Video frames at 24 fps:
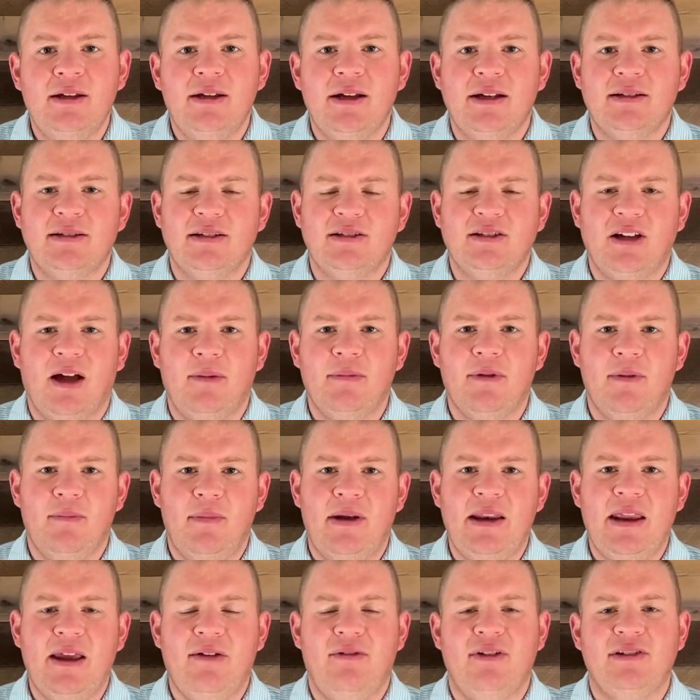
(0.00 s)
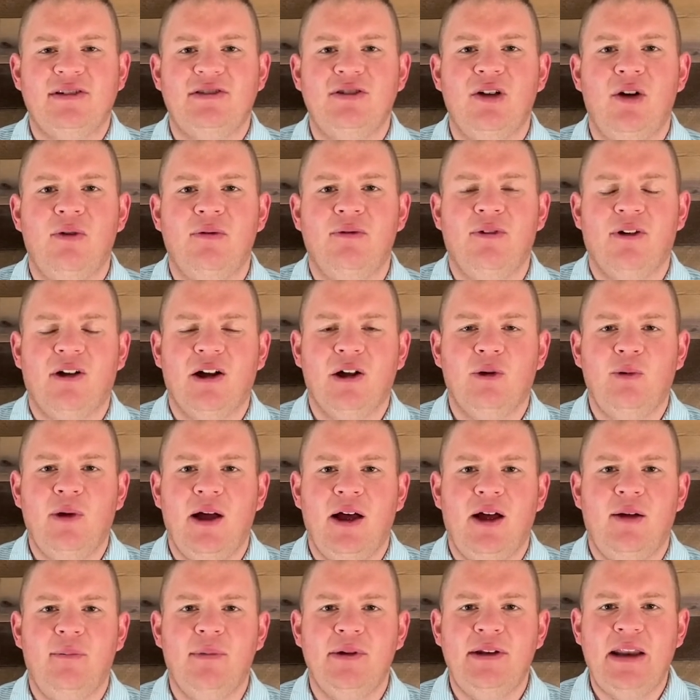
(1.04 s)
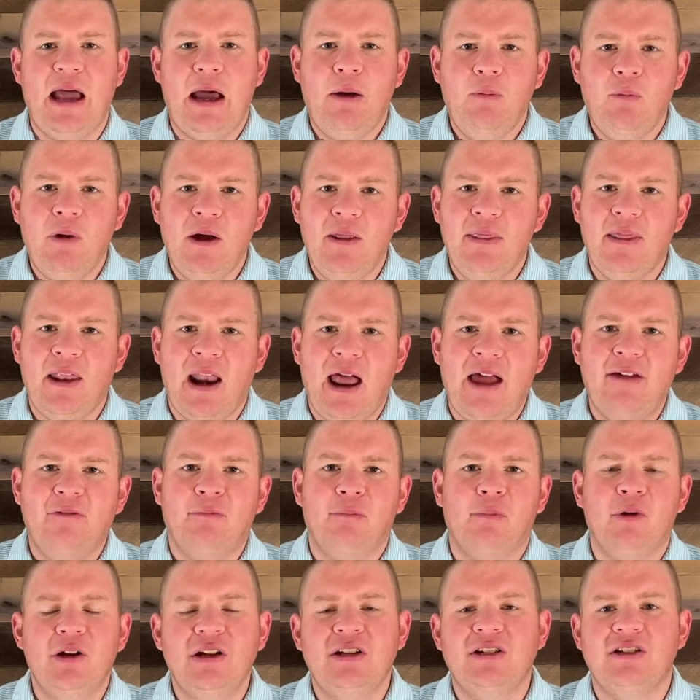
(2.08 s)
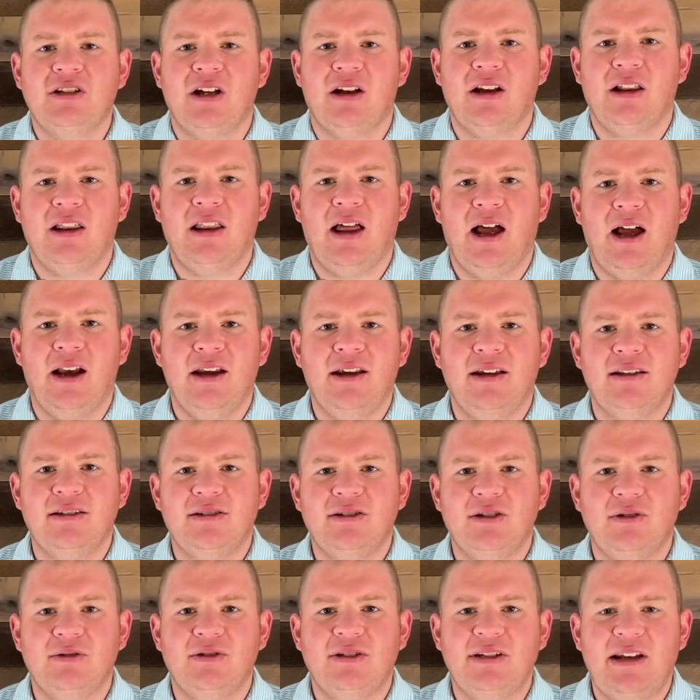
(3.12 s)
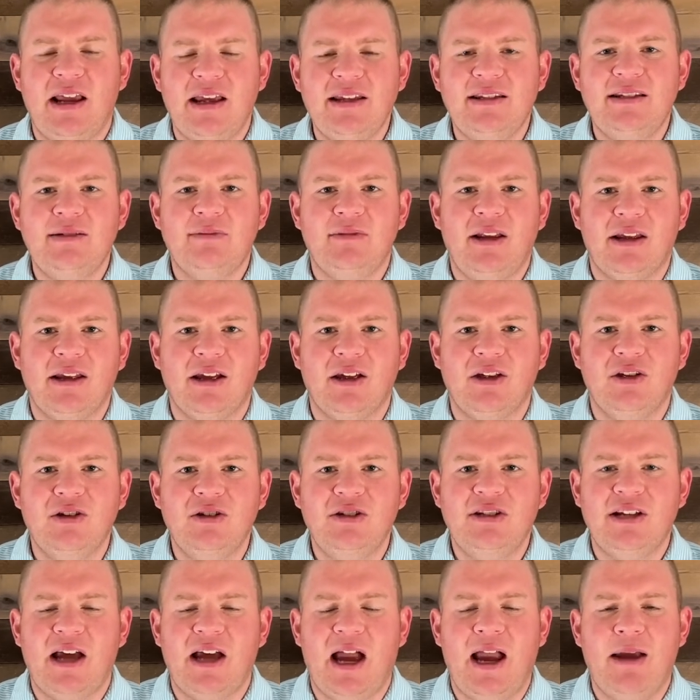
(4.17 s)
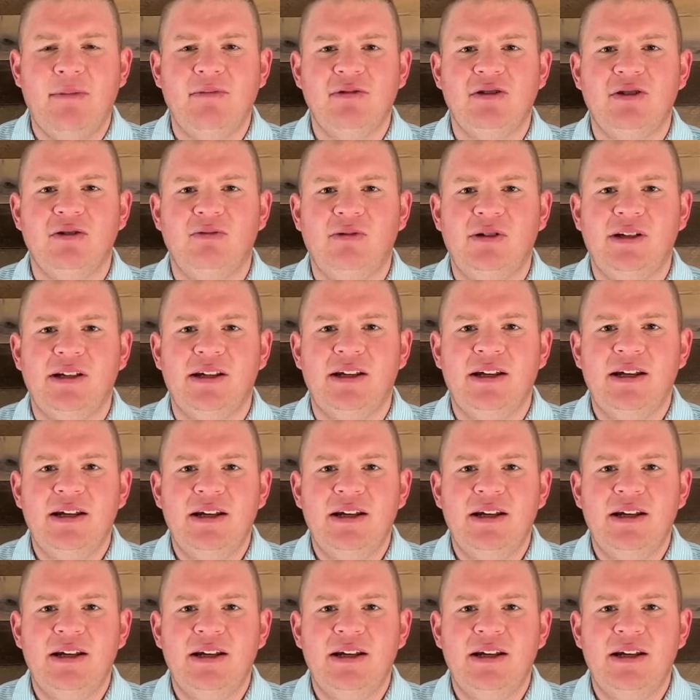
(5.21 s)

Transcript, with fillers: It's a psalm that many of us know very well, but not one that I've preached on a lot. And so today seemed like a good time to really